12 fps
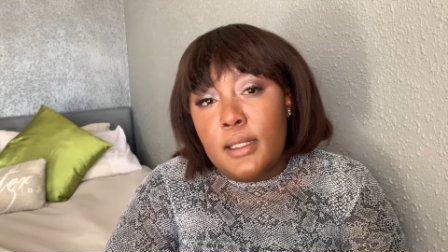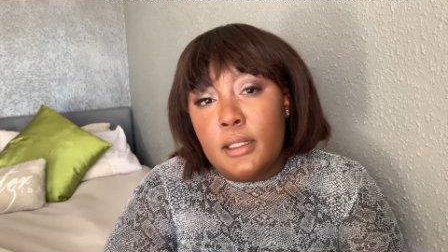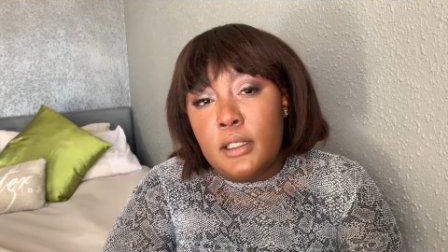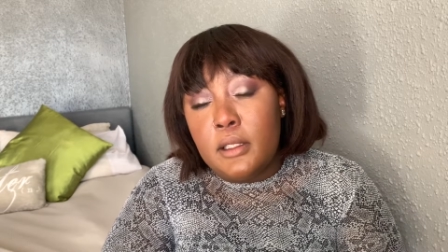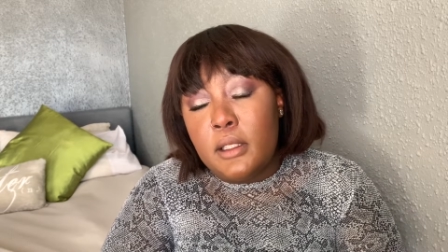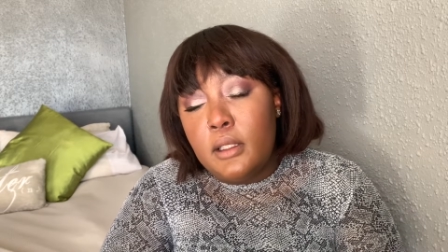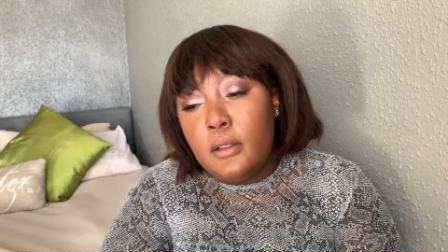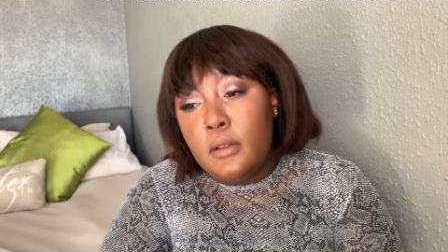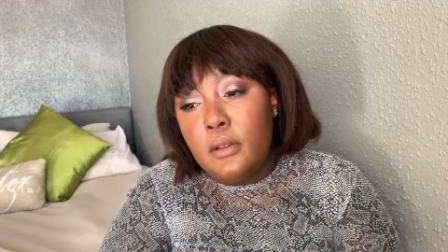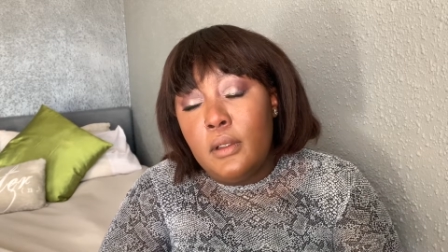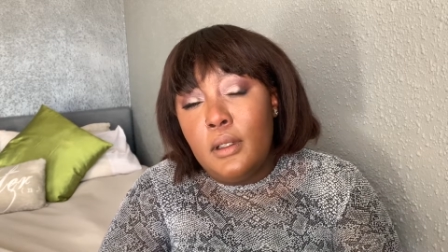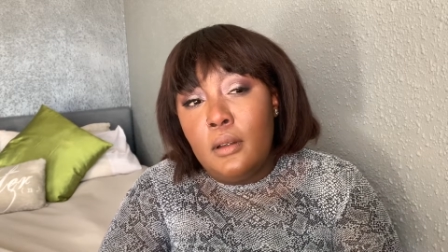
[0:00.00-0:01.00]
since
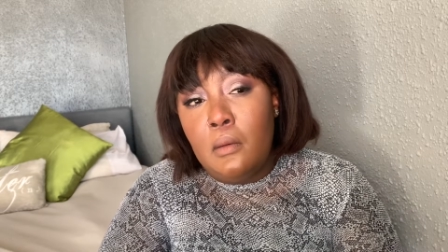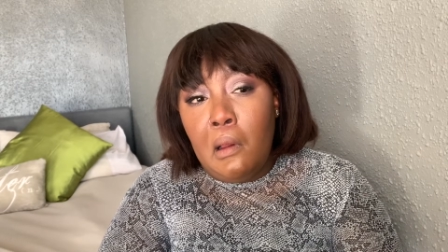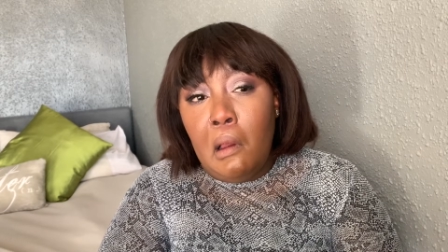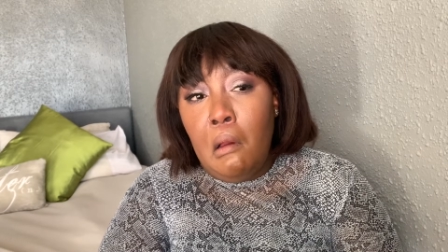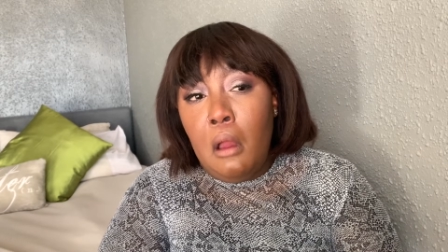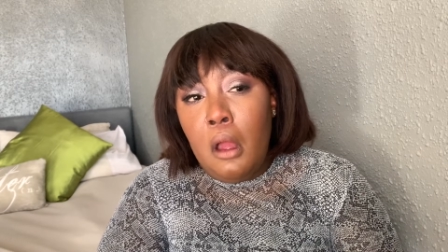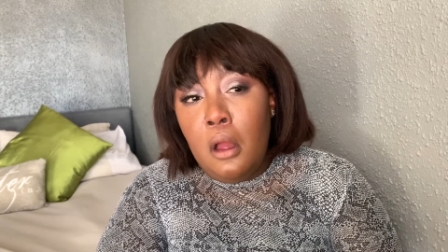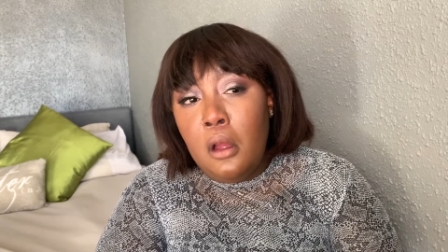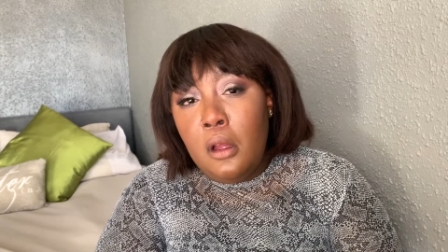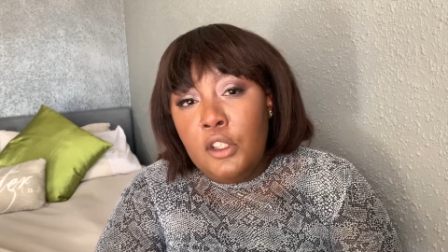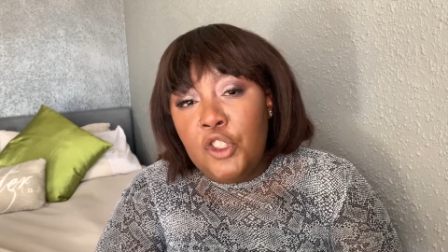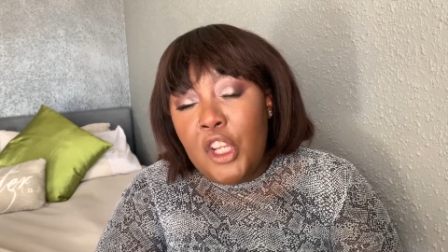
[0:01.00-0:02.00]

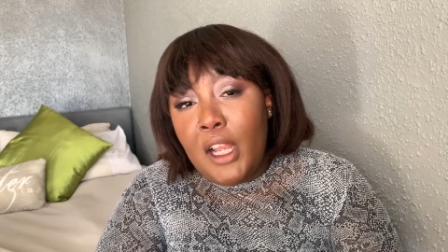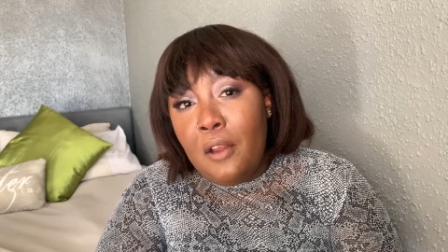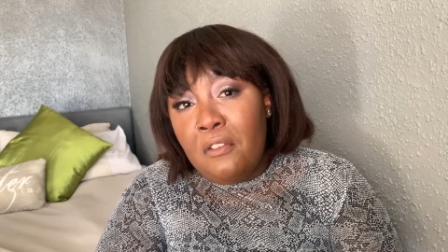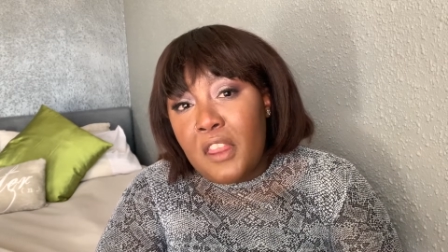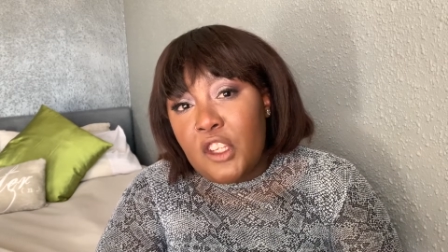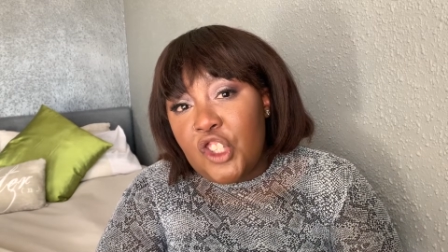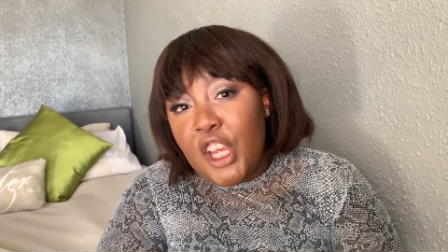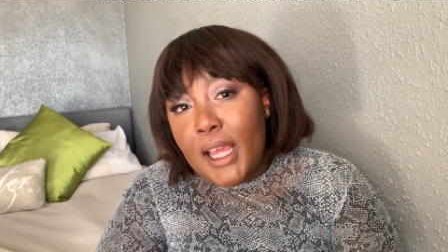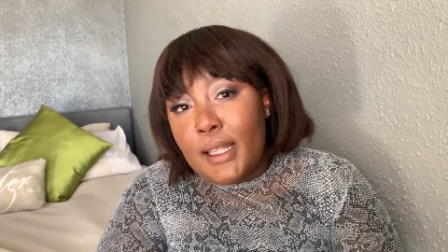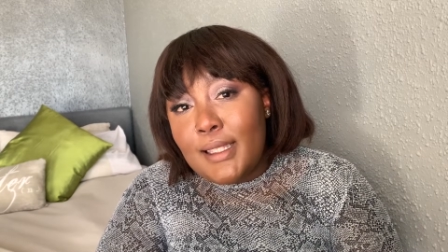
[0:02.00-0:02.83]
she left the chat